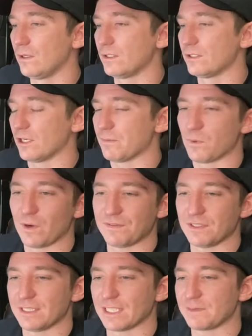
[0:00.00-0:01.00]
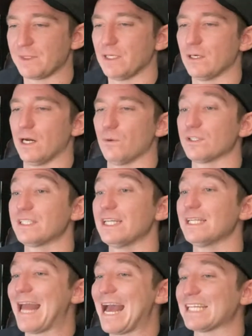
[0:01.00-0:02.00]
sorry, my wife just texted me. Uh, we're staying
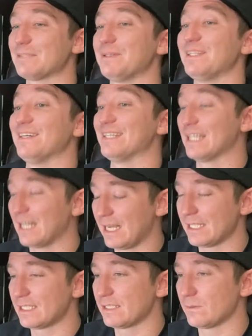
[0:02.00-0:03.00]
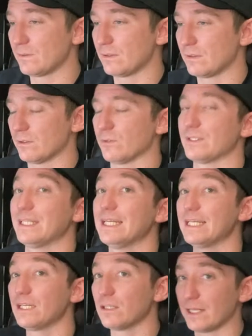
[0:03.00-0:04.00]
in Aspen unless or we're staying
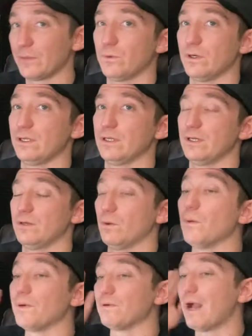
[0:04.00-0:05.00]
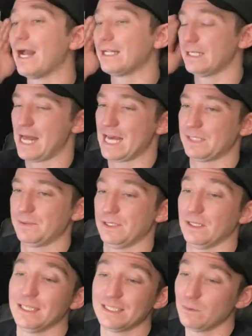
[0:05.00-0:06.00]
in Glenwood when we ride in Aspen,
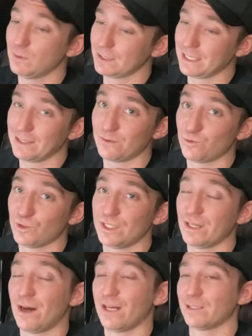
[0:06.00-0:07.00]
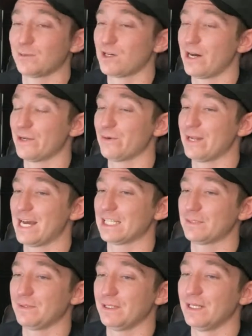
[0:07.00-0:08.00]
unless someone's got a really awesome condo in
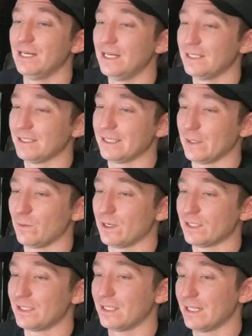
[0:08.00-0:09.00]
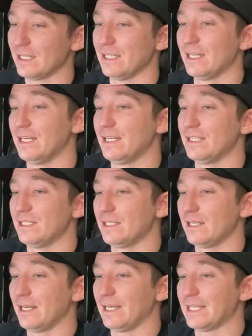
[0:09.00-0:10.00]
Aspen that they want us to
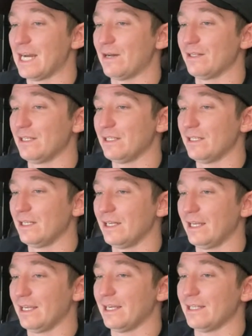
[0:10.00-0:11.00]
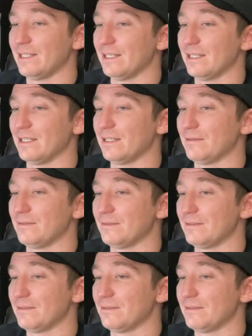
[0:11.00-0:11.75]
hang out in, and uh,